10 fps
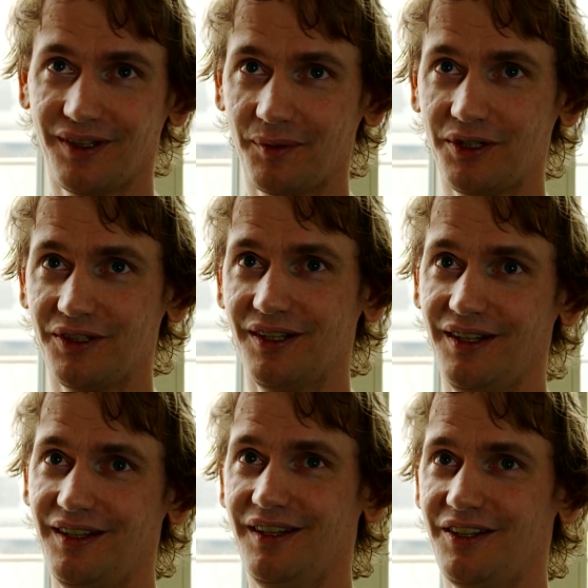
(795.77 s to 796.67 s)
I mean,
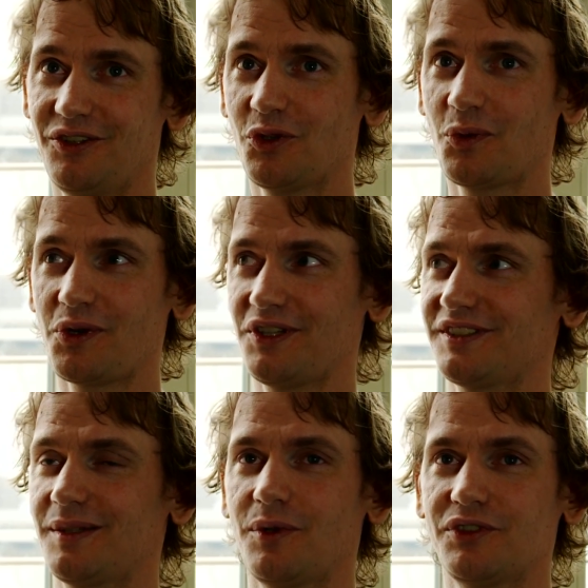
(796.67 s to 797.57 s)
no
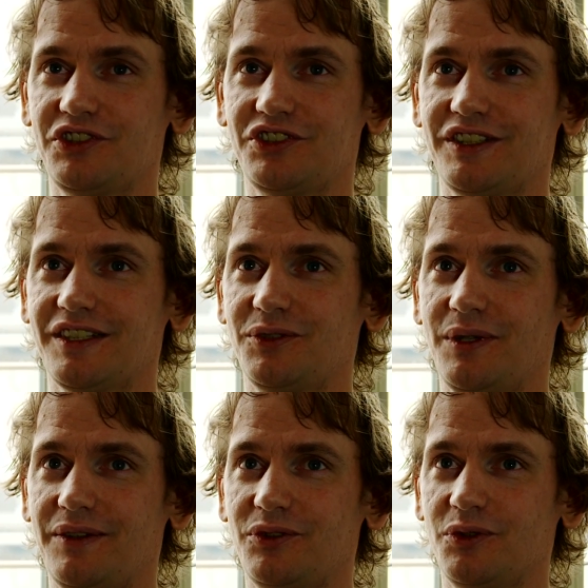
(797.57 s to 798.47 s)
worries about this thing that you
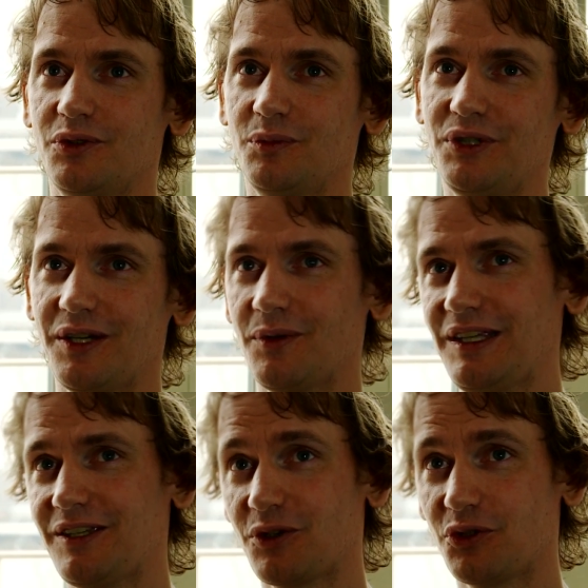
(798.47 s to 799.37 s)
have to be
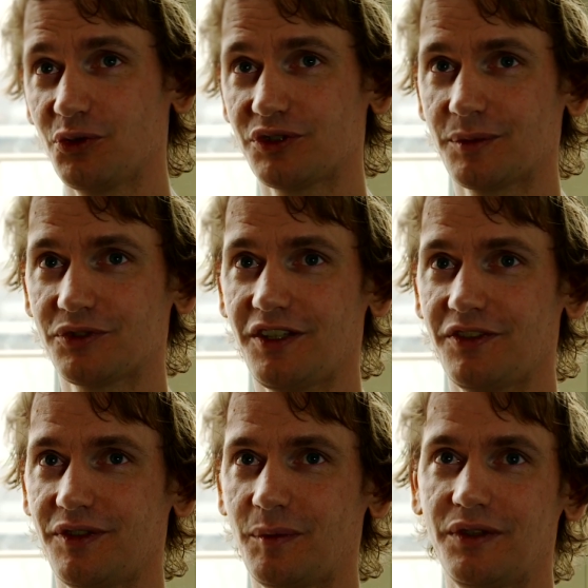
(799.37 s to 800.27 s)
awake or do some stuff.
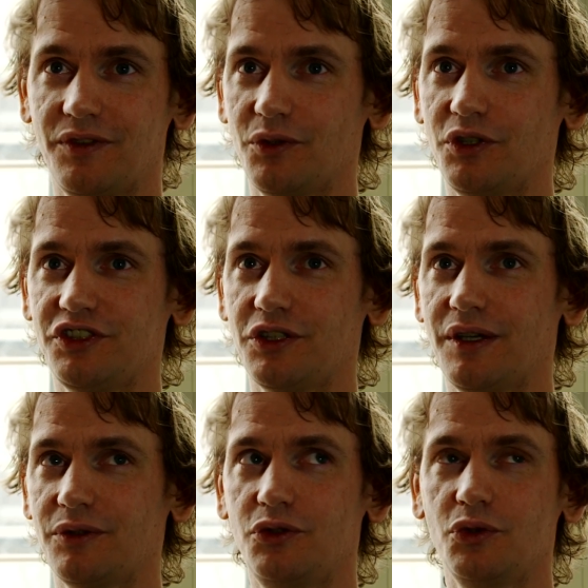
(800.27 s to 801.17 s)
I mean, the only thing you
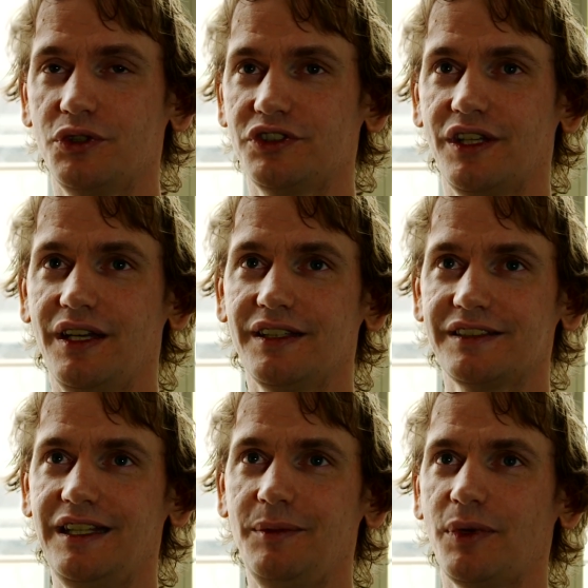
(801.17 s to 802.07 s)
have to do is
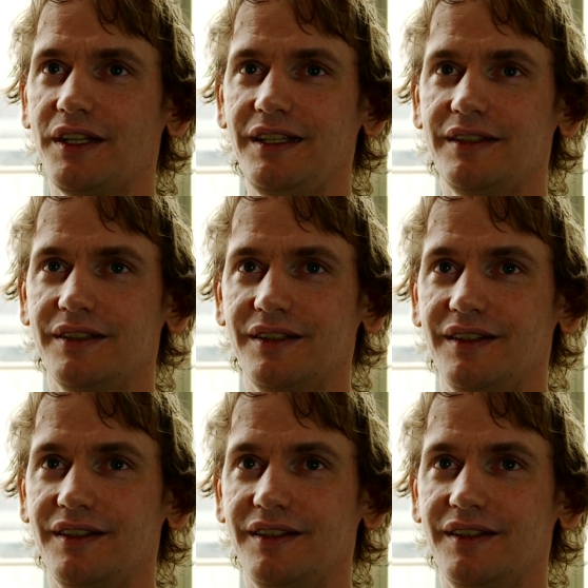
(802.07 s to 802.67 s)
sleep and eat.